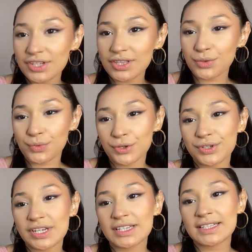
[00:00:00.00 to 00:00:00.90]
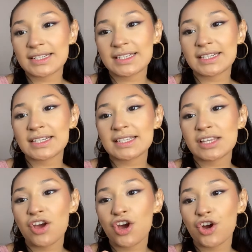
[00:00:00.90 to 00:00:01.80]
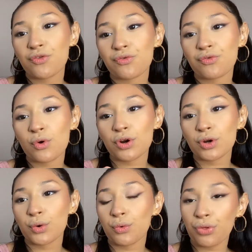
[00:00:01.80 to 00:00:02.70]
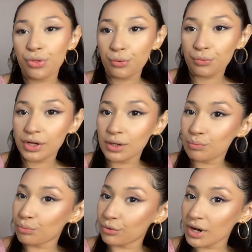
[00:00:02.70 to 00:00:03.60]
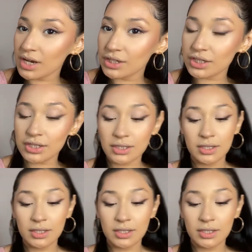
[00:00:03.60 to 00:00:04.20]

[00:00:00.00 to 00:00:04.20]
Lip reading: the Real Techniques 403 brush.